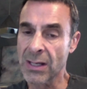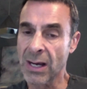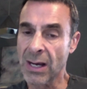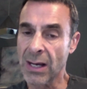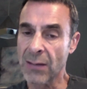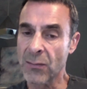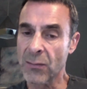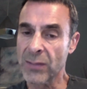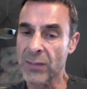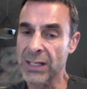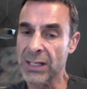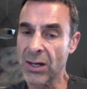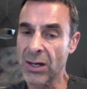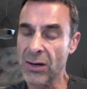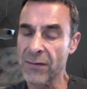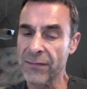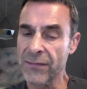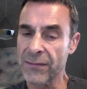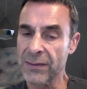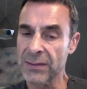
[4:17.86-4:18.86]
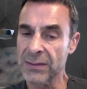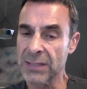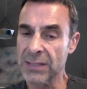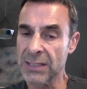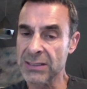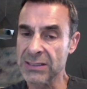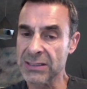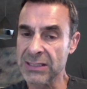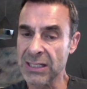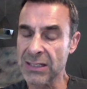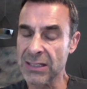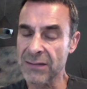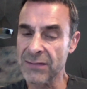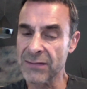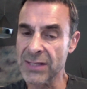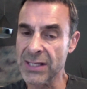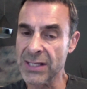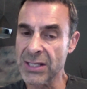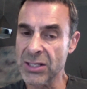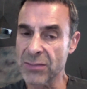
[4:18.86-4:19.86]
We go from, instead of
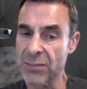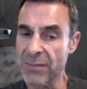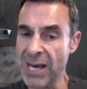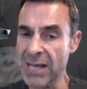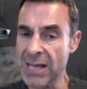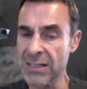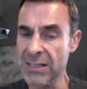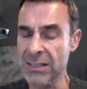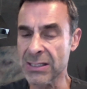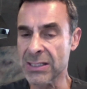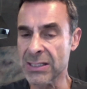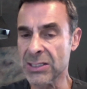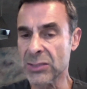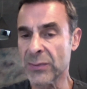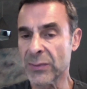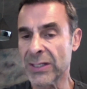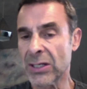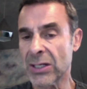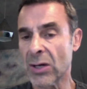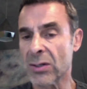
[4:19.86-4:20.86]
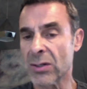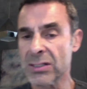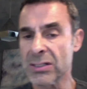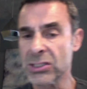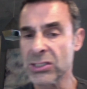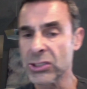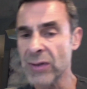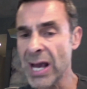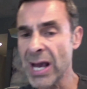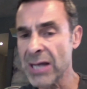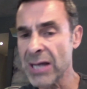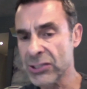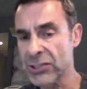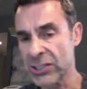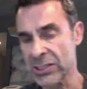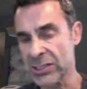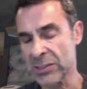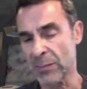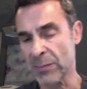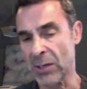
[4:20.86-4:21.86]
the humanities, we go to the
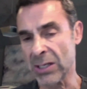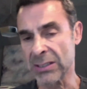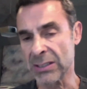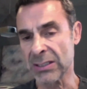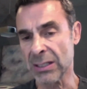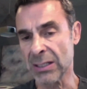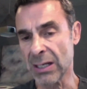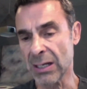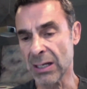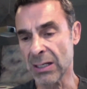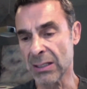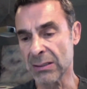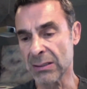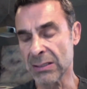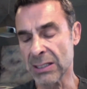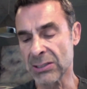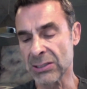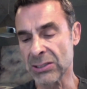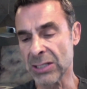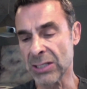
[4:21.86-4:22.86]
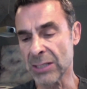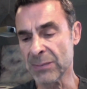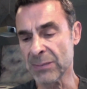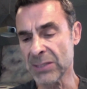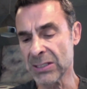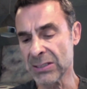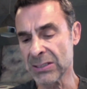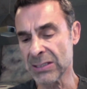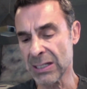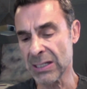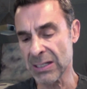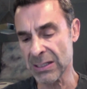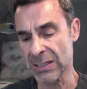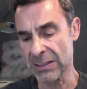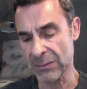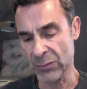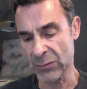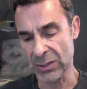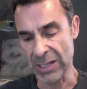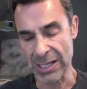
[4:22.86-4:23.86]
strategies part. And it's not because
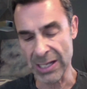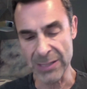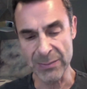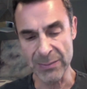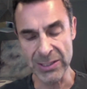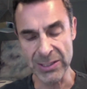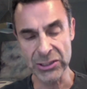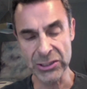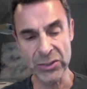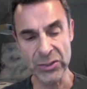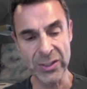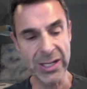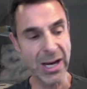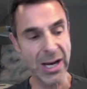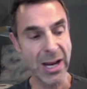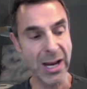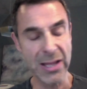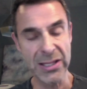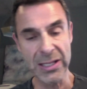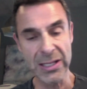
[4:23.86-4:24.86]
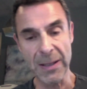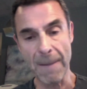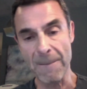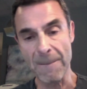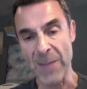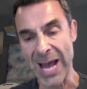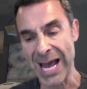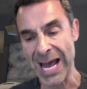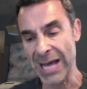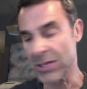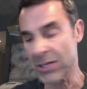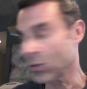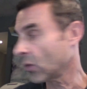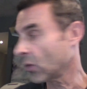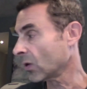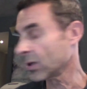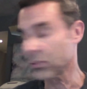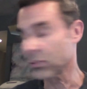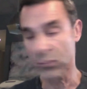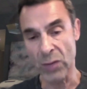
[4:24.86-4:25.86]
anybody is doing anything bad
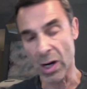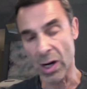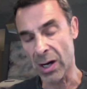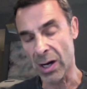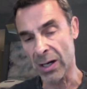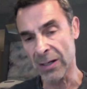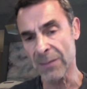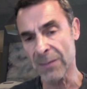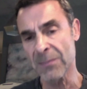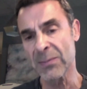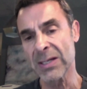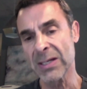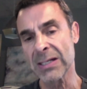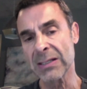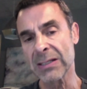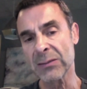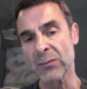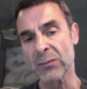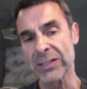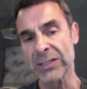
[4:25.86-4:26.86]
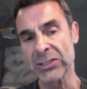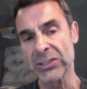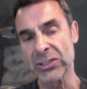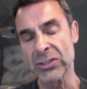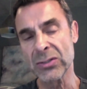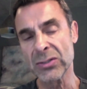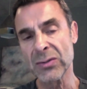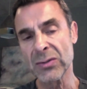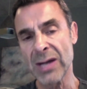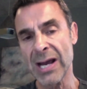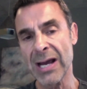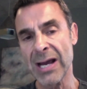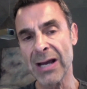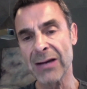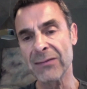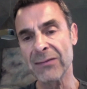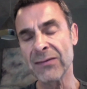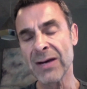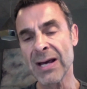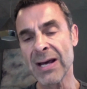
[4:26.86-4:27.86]
or wrong, but we do
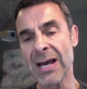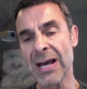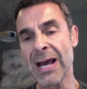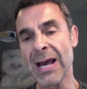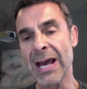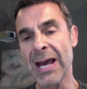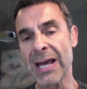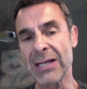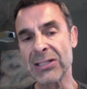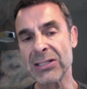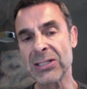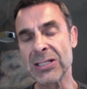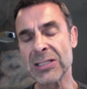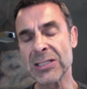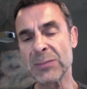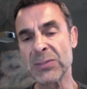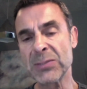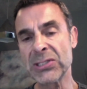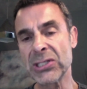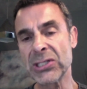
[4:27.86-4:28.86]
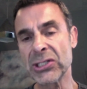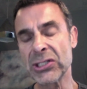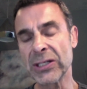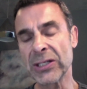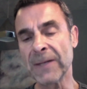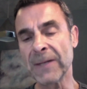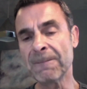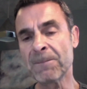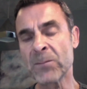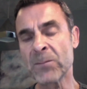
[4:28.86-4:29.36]
have a disposition